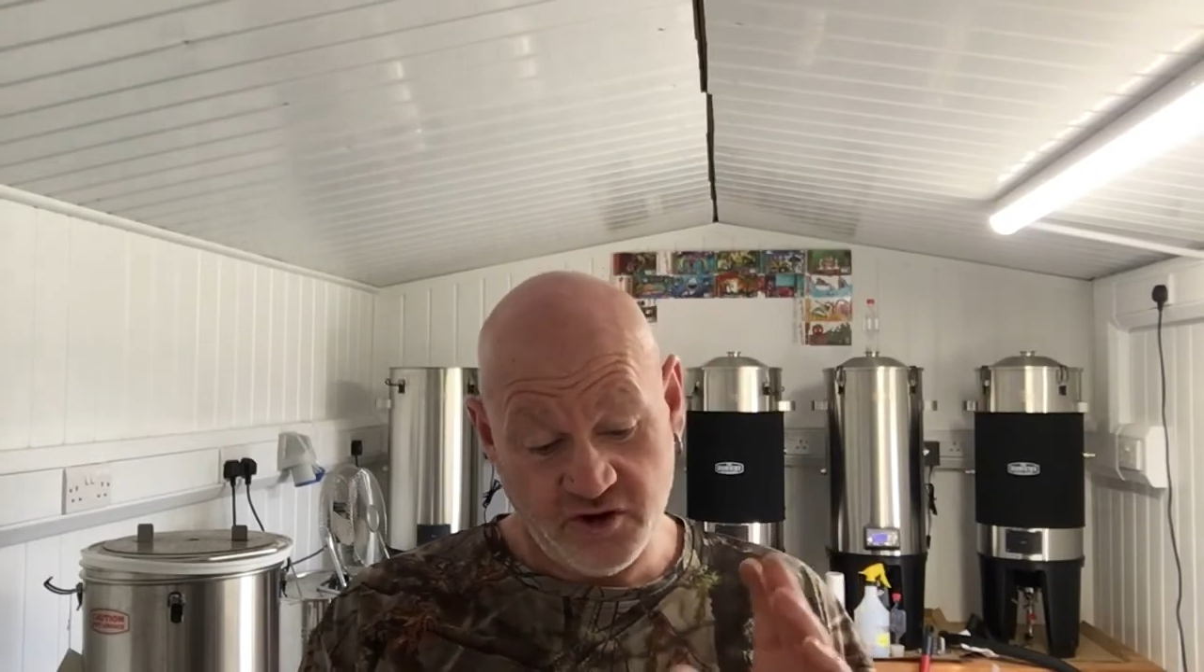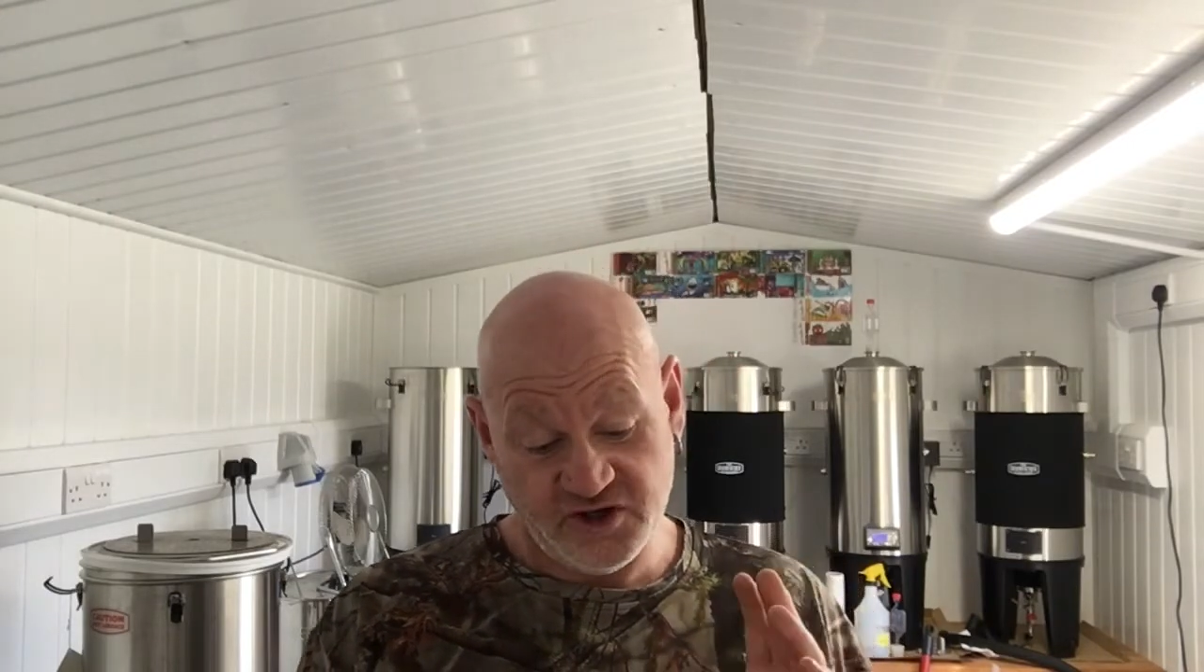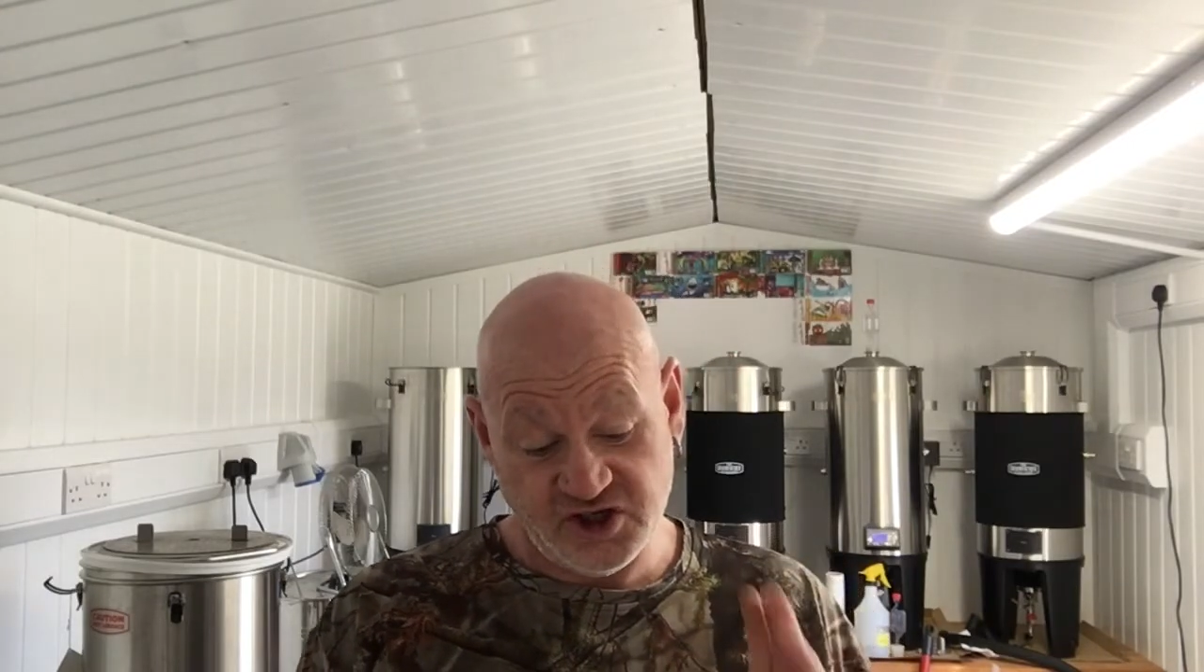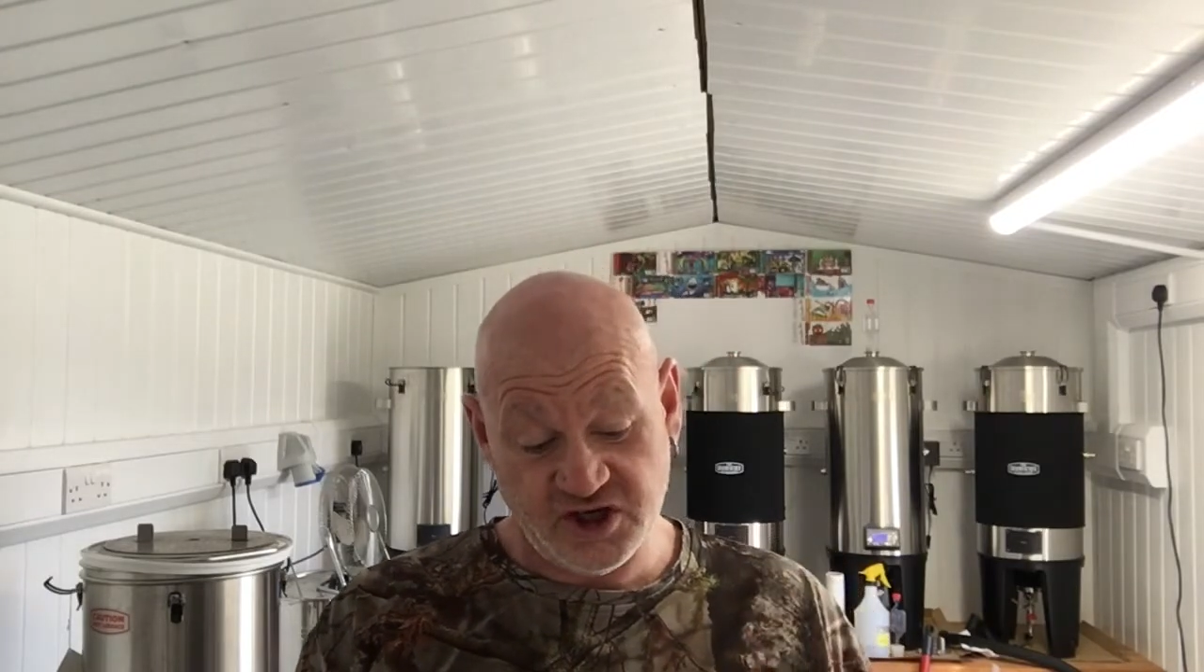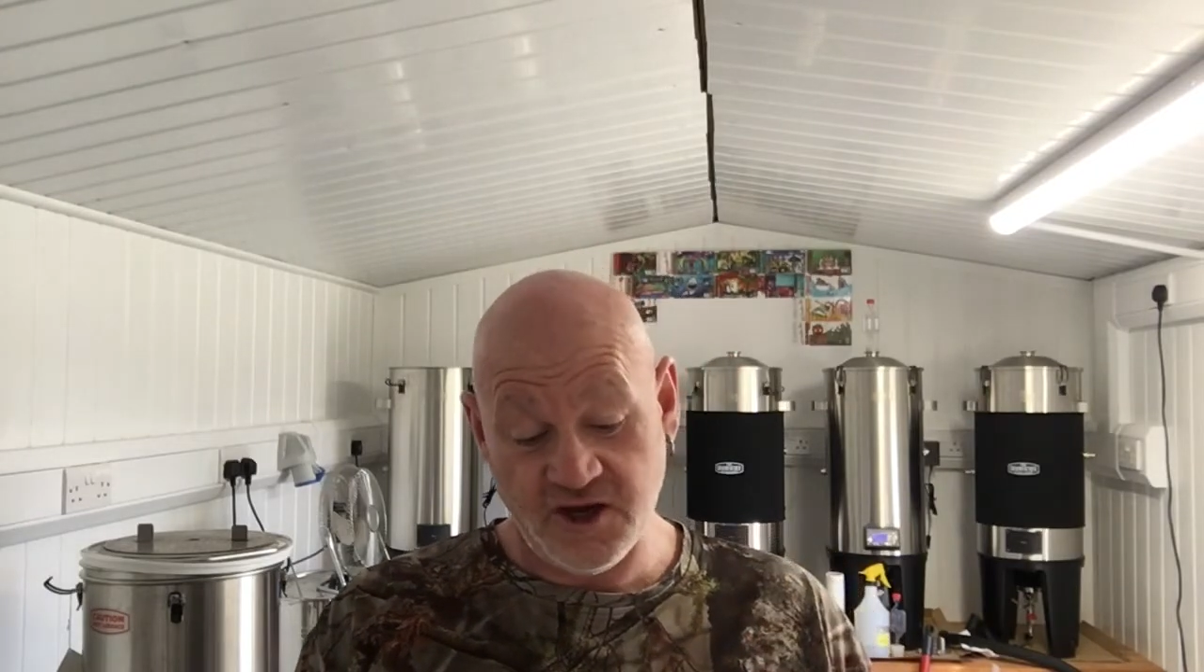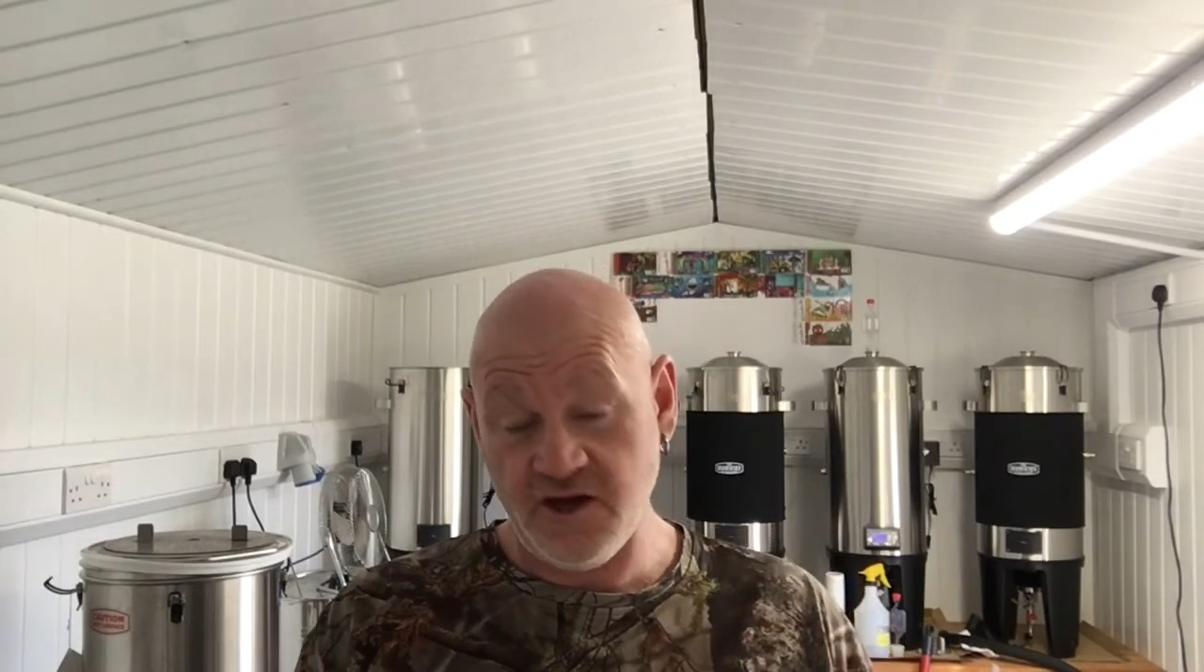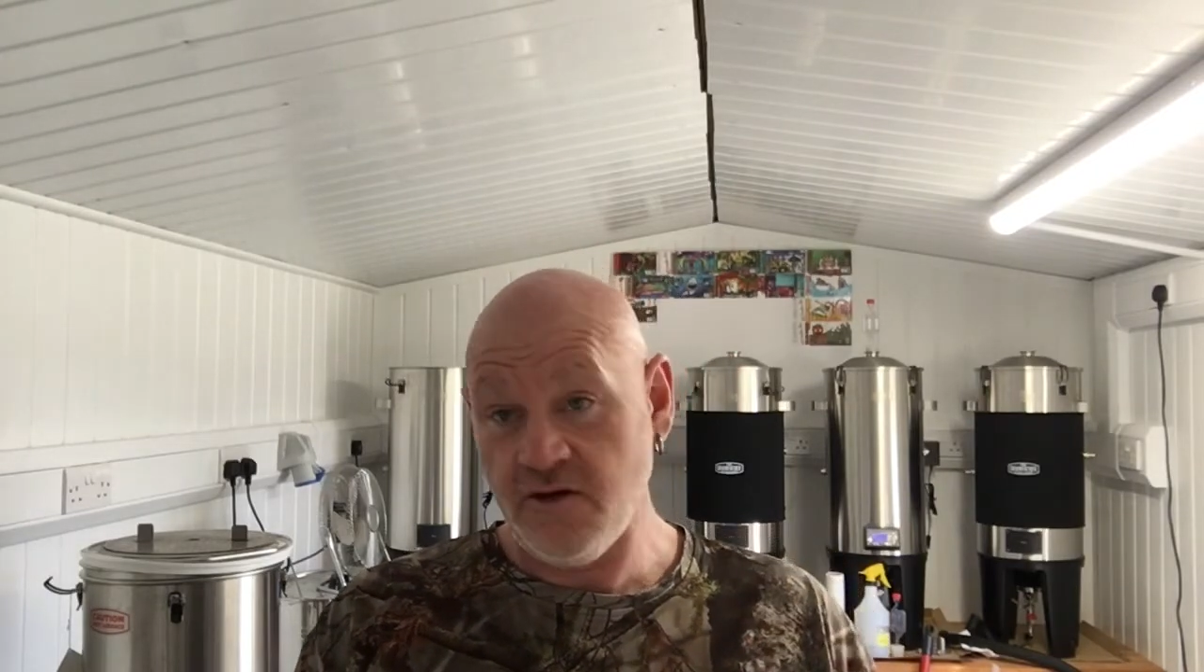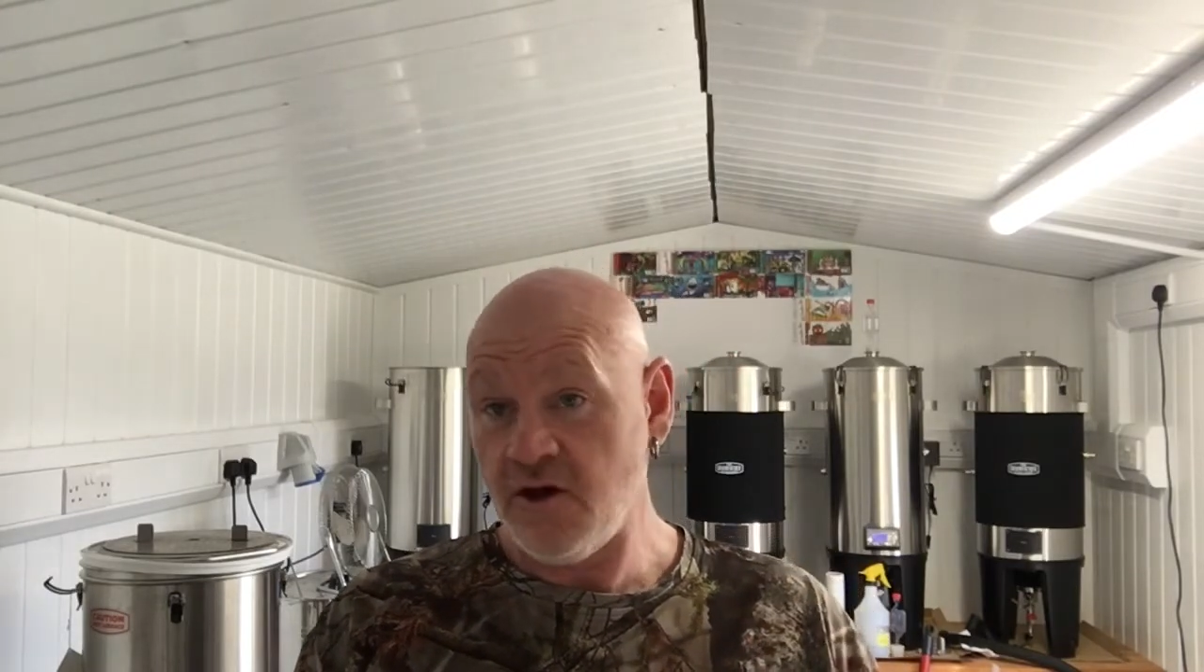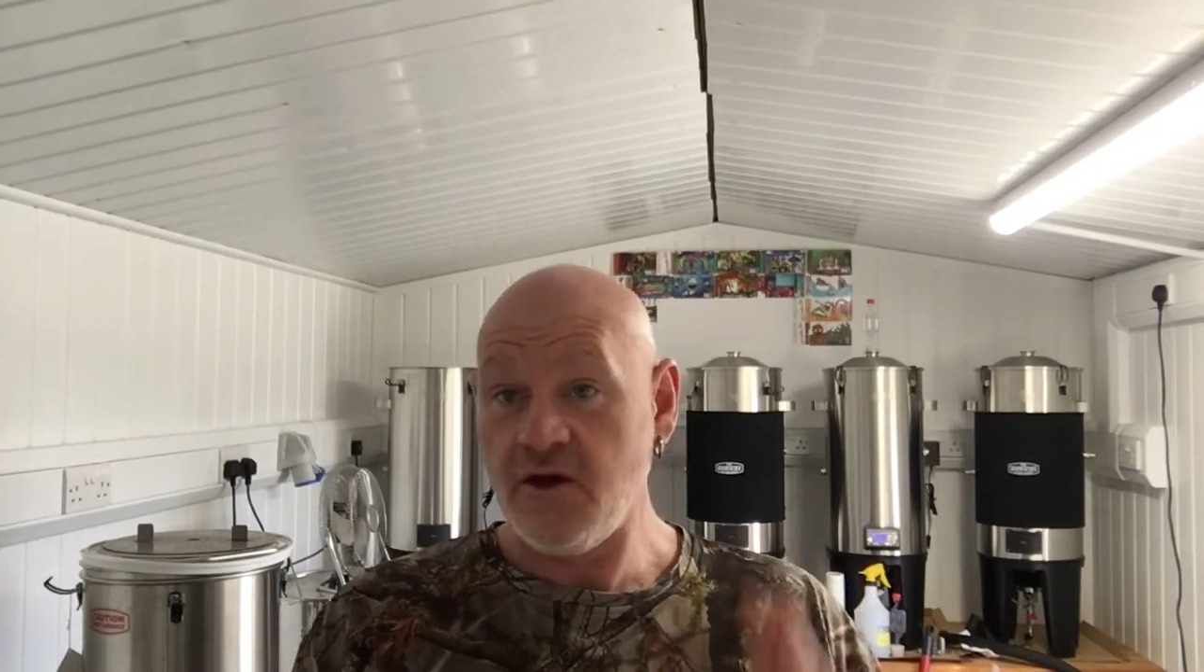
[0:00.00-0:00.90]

and see